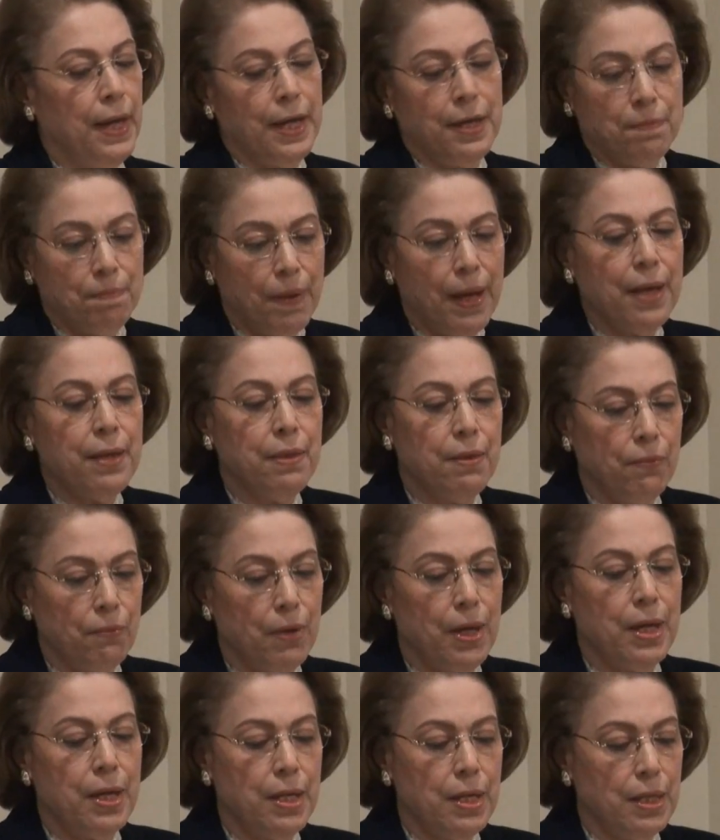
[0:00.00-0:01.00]
And by the
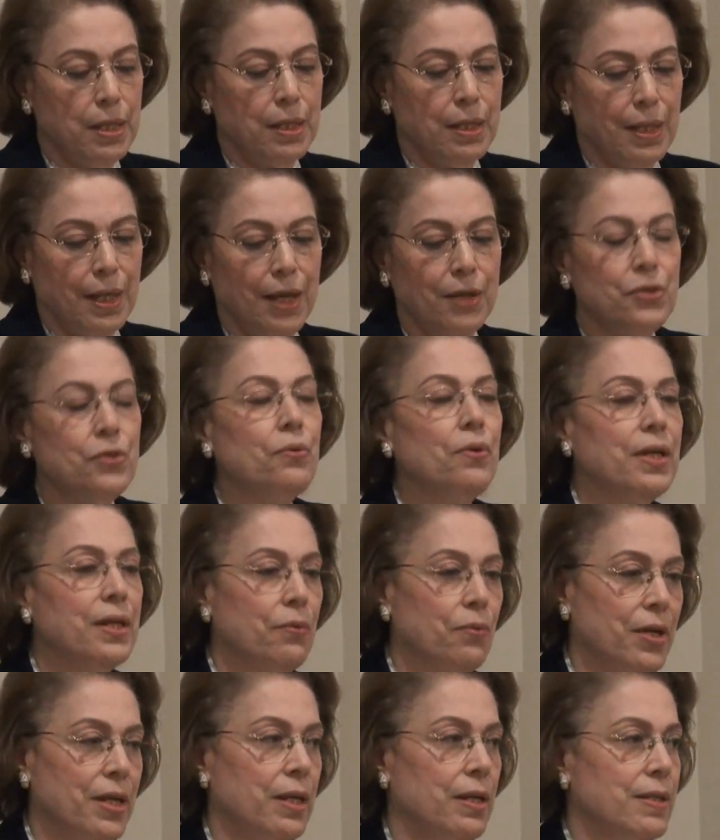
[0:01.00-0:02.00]
way, I do
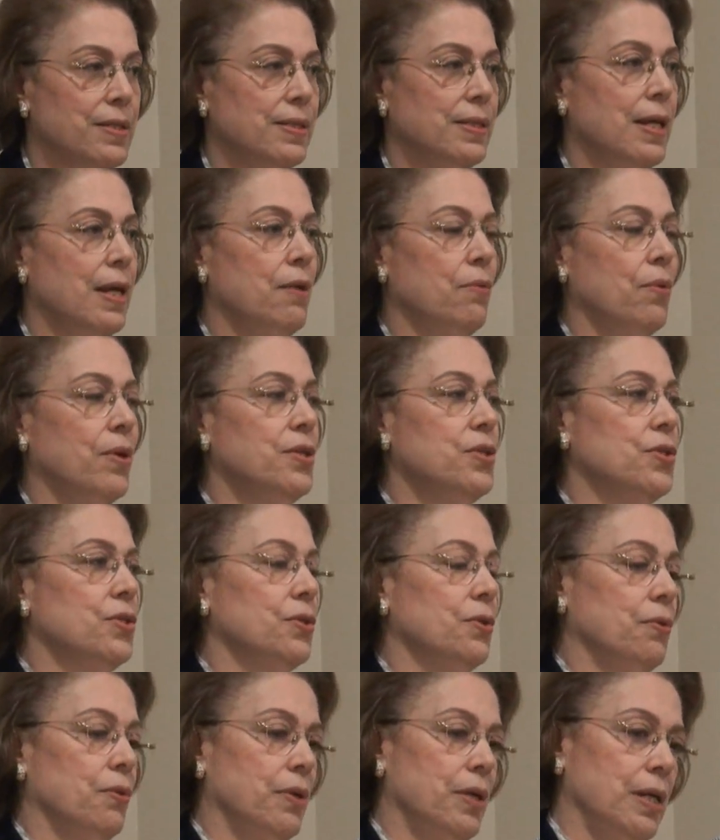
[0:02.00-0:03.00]
want to say one
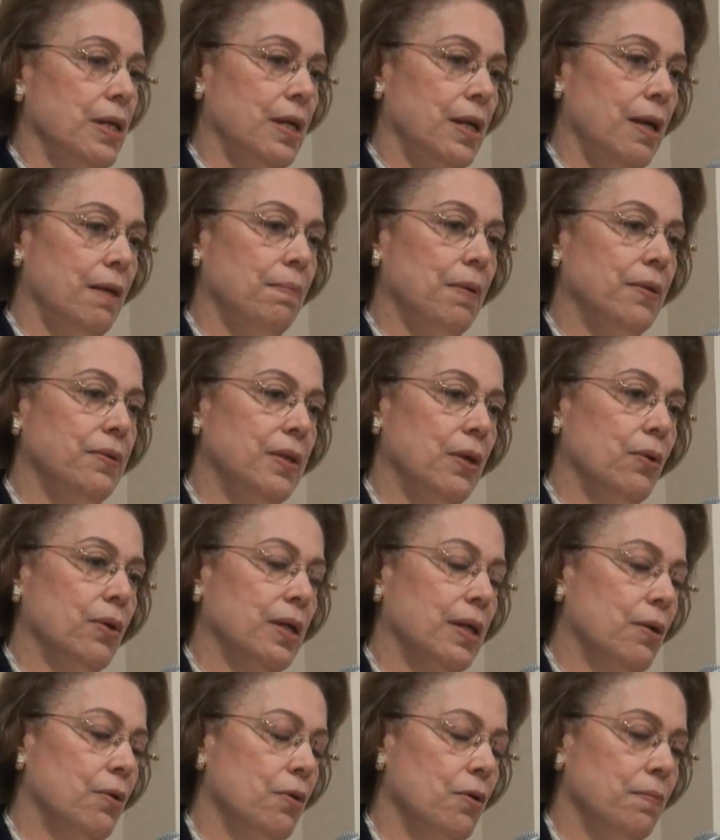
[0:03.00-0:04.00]
story about the
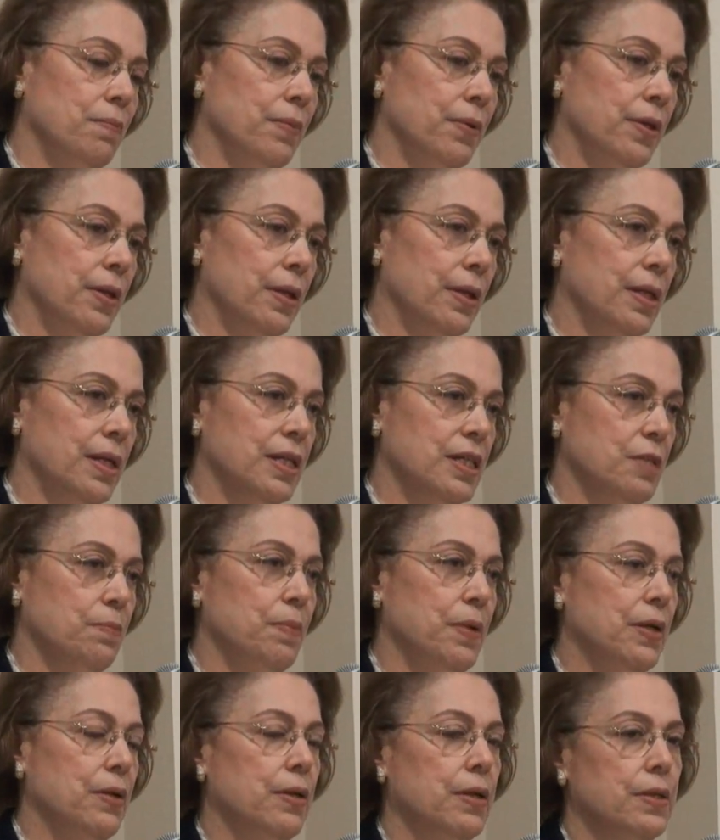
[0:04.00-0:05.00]
Oklahoman
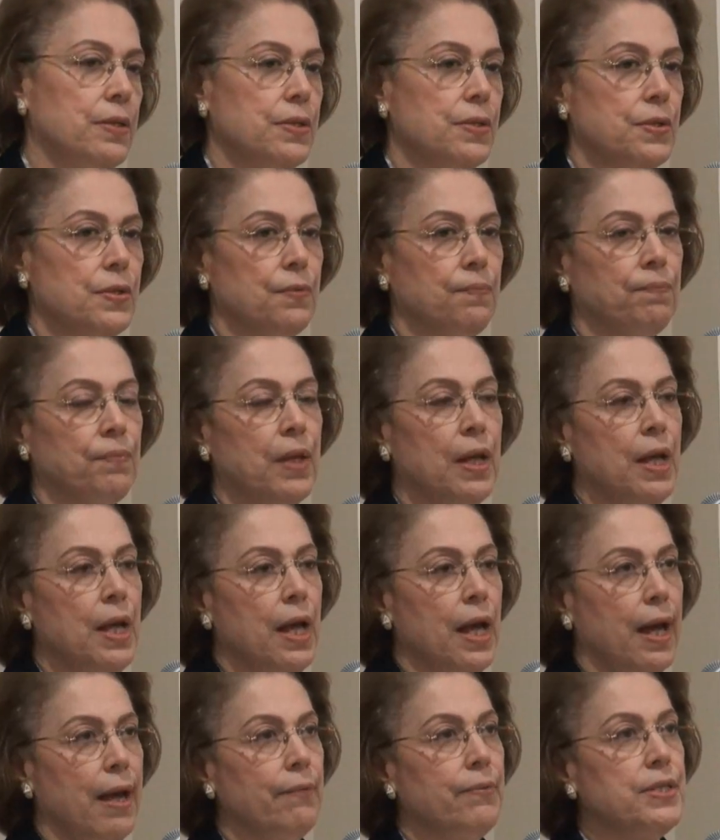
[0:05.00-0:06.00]
experience.
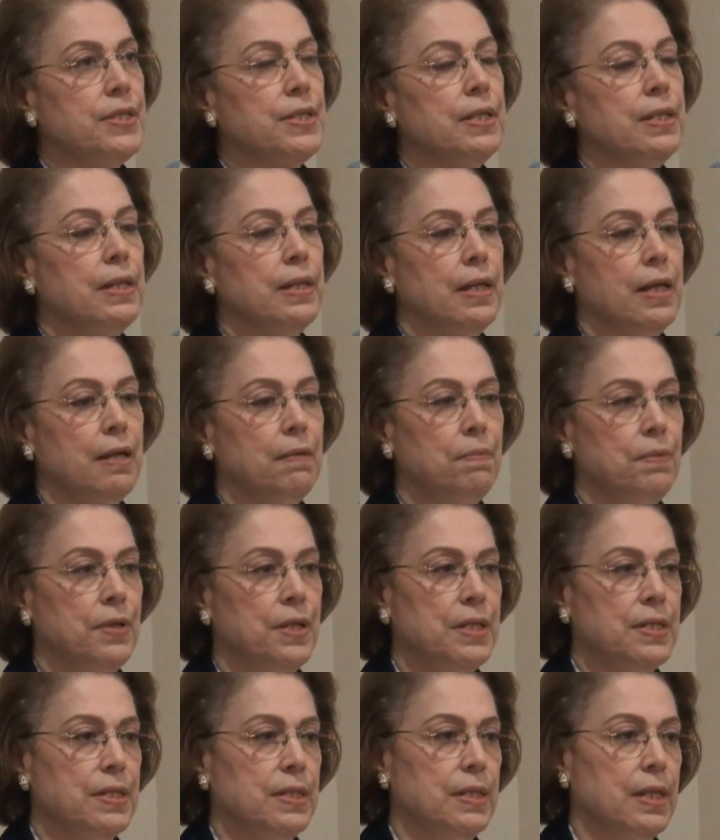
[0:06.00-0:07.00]
I was in a
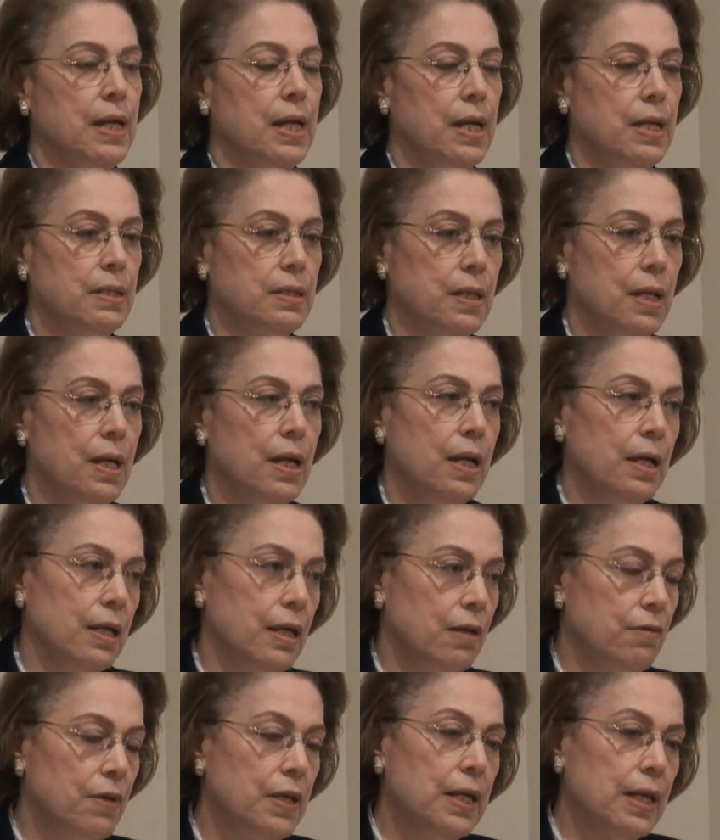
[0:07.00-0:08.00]
neighboring state
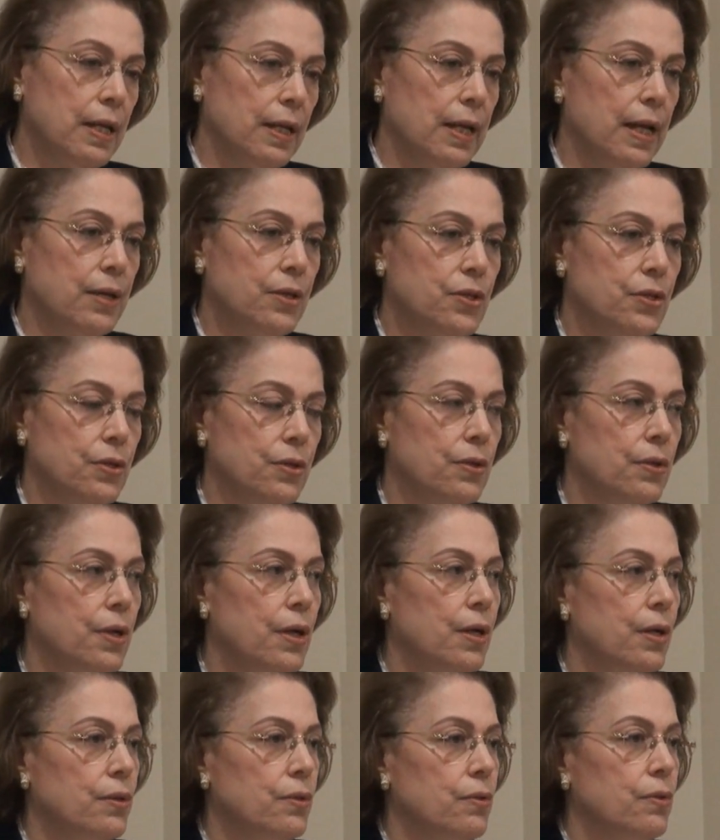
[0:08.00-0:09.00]
giving a lecture
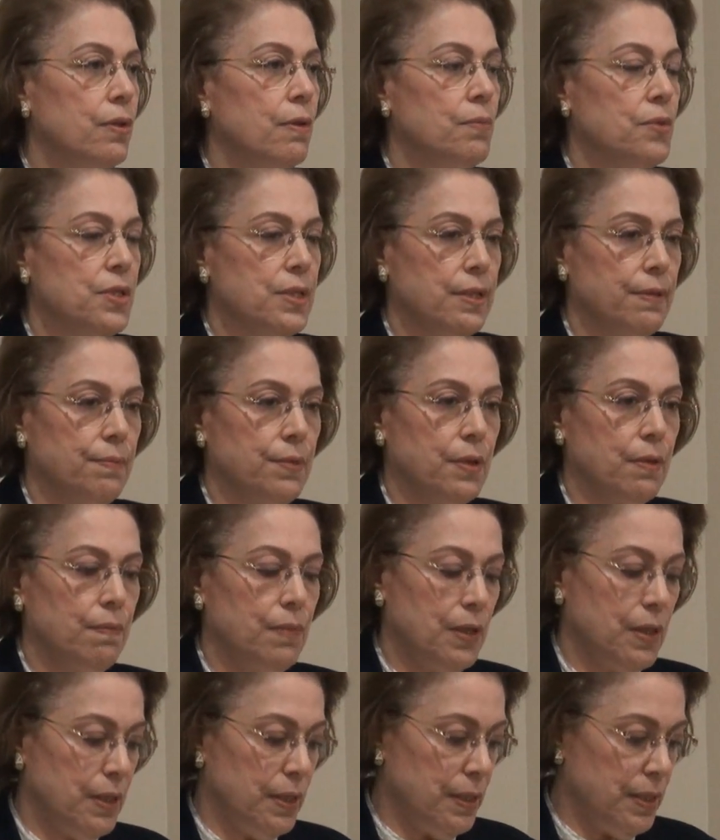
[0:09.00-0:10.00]
to the Muslim
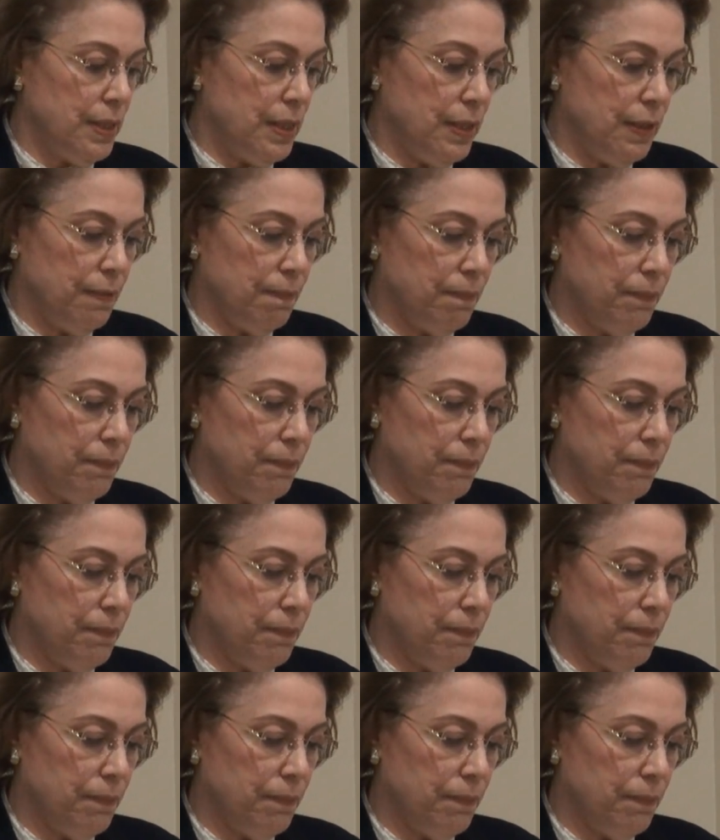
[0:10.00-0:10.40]
community.